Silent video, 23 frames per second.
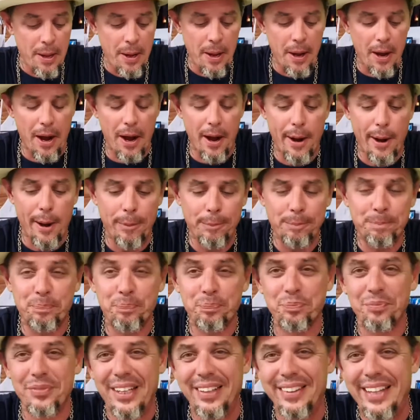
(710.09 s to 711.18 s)

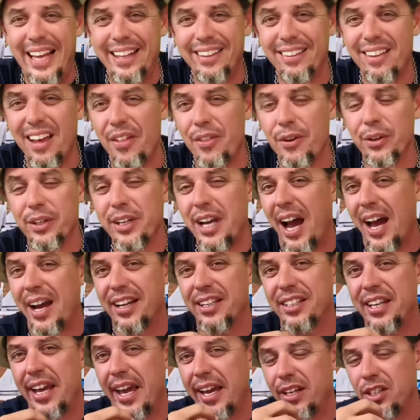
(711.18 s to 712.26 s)
That leather kind of
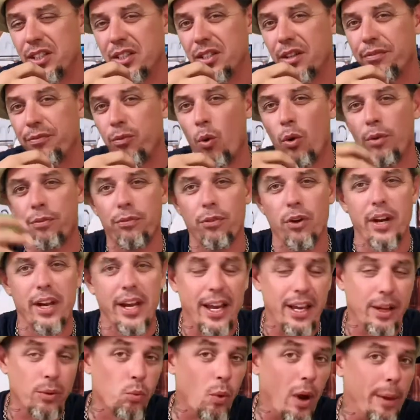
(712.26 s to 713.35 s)
takes the forefront
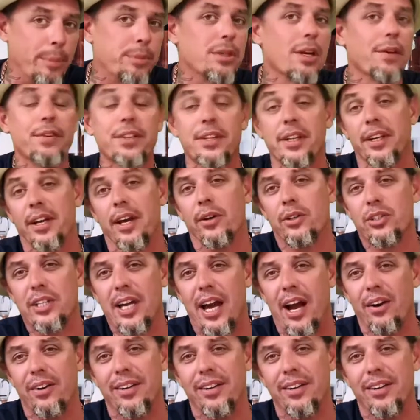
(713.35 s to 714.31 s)
and wipes everything else out.